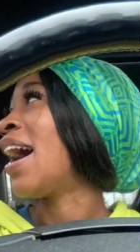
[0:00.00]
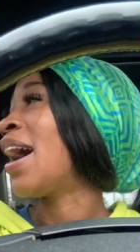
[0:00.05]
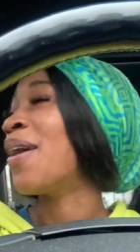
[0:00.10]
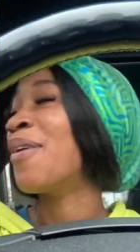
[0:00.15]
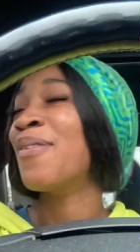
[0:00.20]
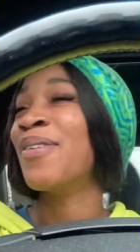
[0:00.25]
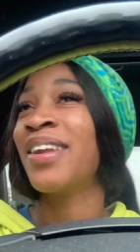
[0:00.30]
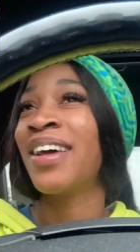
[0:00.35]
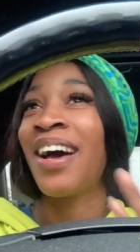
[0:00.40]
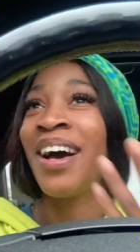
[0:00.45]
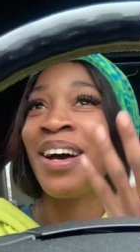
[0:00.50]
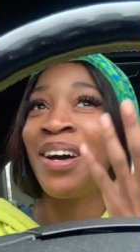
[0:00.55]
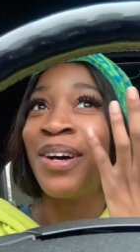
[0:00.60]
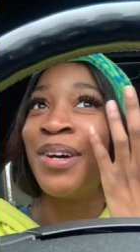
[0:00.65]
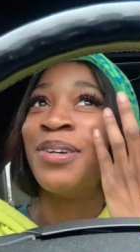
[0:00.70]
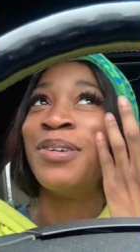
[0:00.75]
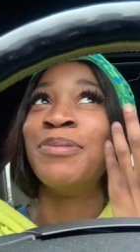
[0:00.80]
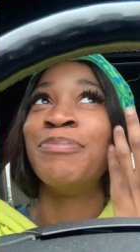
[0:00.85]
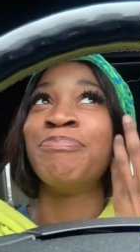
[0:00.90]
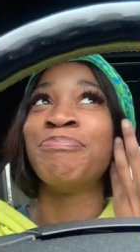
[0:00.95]
I wanna
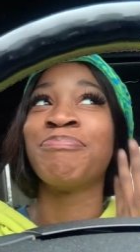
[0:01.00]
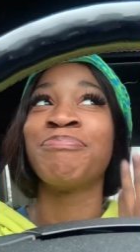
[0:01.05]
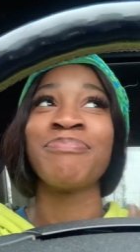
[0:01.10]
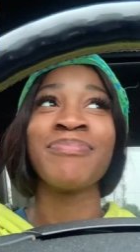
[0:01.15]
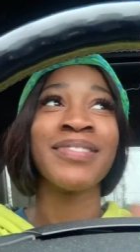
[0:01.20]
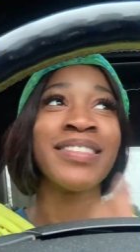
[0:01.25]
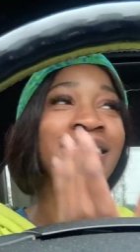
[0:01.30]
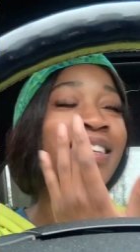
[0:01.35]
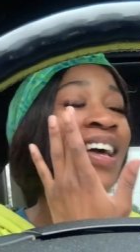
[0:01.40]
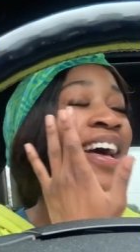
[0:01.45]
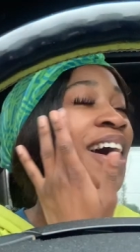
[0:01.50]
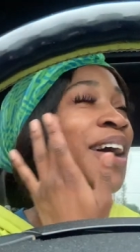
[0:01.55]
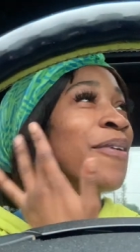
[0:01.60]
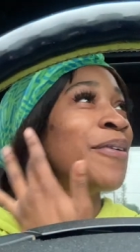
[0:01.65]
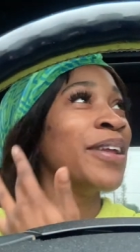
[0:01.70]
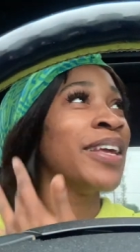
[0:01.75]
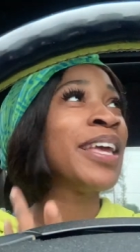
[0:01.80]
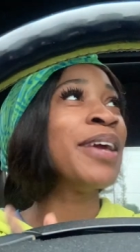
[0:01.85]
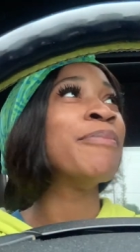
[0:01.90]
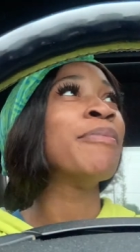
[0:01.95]
um I
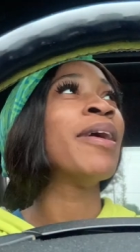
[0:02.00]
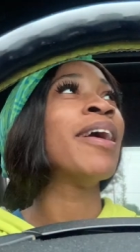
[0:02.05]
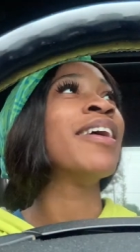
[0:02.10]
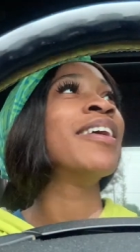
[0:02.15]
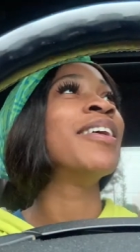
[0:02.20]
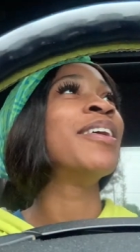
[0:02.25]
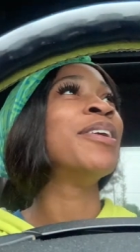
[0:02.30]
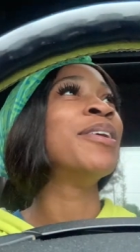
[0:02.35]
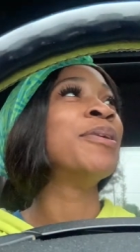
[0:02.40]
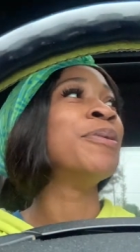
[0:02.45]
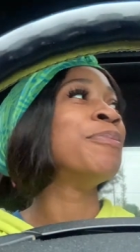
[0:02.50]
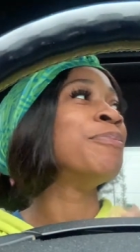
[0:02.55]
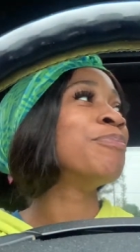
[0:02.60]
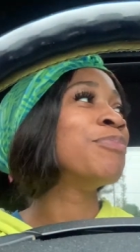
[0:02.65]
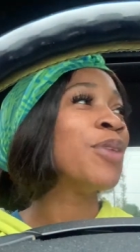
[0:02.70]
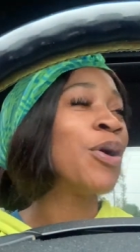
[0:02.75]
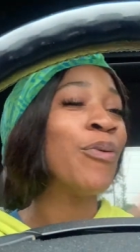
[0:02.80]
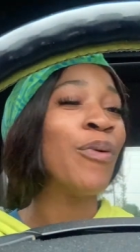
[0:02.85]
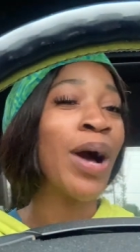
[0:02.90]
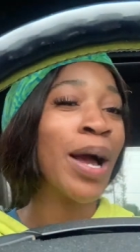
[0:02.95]
wanna get my um
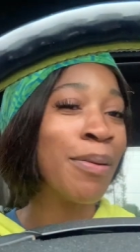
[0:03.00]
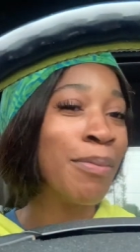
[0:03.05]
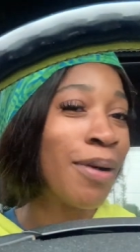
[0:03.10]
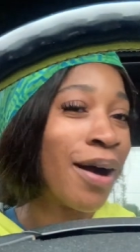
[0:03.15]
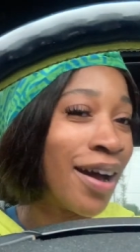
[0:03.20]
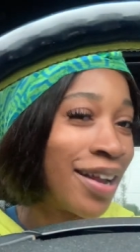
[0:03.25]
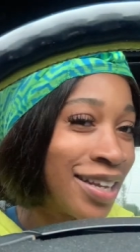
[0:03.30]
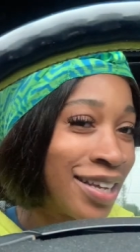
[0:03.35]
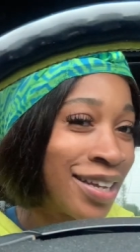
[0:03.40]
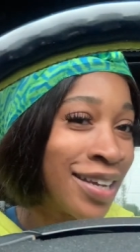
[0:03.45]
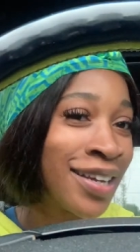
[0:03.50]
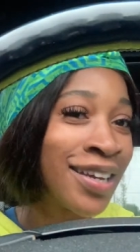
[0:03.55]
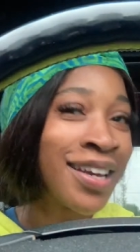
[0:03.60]
wide body.